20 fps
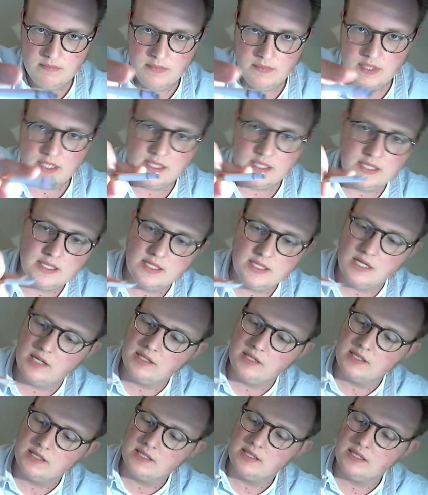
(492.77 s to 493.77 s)
it
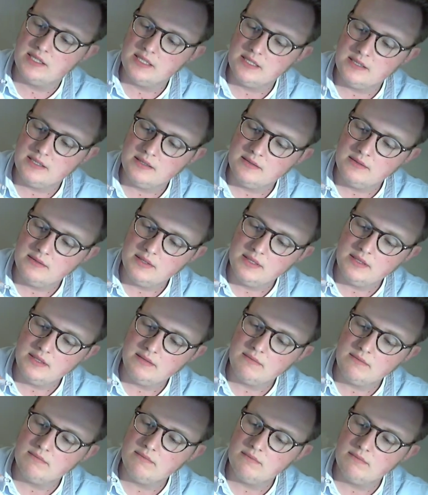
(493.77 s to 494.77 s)
does
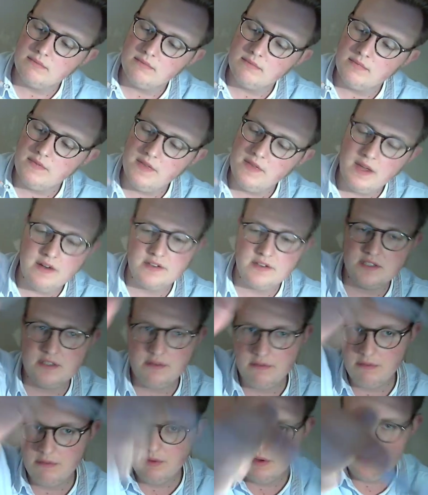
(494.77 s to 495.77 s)
there's a
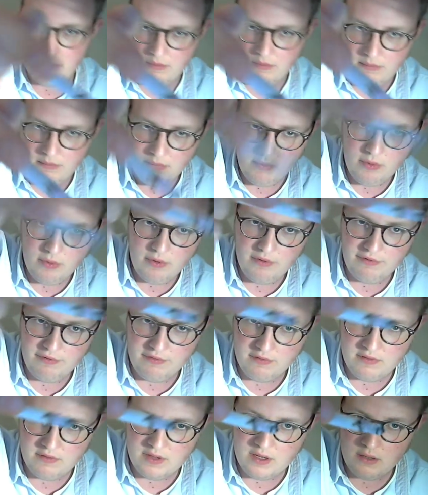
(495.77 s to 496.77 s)
runner more
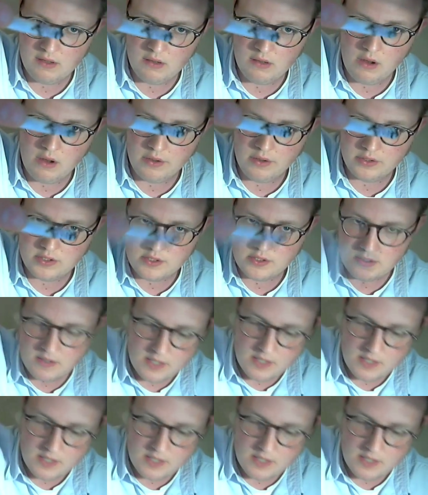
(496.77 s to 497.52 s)
often than not.